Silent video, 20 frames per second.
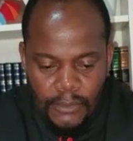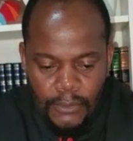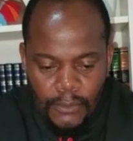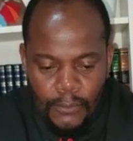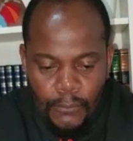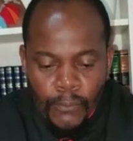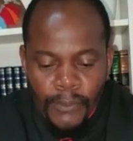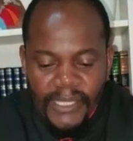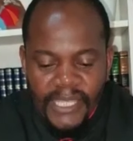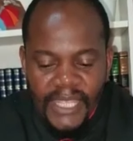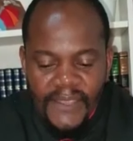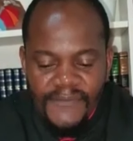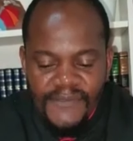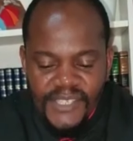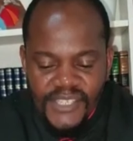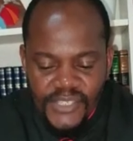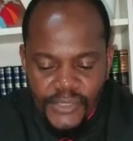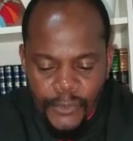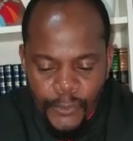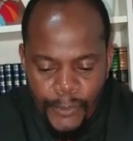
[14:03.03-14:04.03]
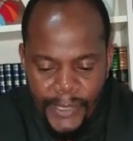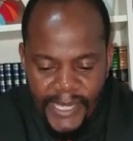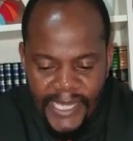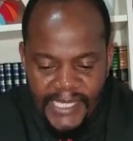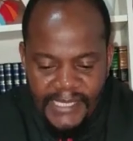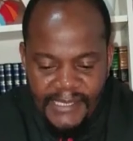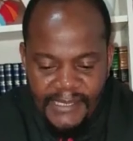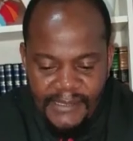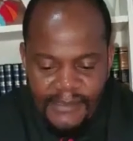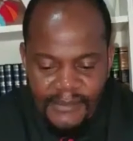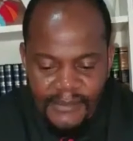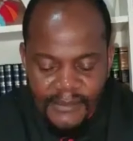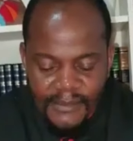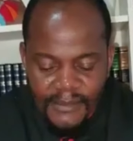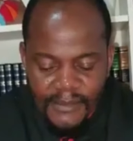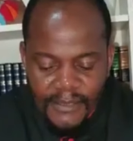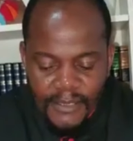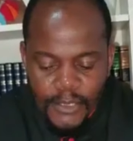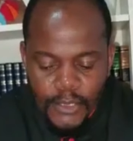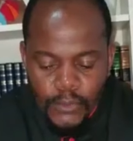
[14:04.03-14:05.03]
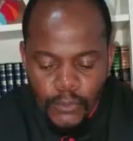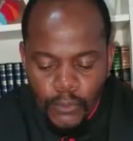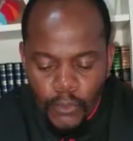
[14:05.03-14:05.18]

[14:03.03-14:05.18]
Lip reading: who gives us grace to